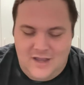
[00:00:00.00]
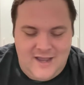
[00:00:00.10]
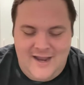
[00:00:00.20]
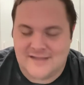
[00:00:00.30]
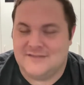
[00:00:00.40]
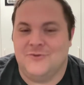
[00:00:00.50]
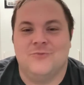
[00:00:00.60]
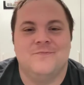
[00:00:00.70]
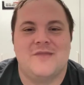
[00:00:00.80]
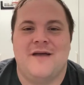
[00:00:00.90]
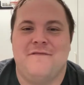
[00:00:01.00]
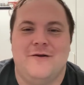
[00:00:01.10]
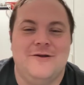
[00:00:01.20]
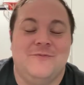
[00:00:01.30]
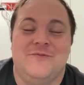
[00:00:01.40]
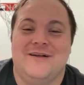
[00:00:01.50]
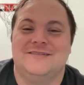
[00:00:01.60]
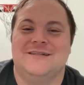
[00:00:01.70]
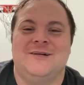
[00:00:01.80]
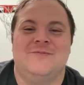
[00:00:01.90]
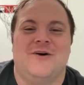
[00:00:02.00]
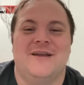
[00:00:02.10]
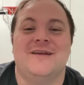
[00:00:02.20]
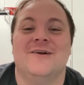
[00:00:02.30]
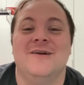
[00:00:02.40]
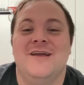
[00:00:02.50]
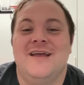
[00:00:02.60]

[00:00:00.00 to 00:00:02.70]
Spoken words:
I had to. I felt compelled to come on here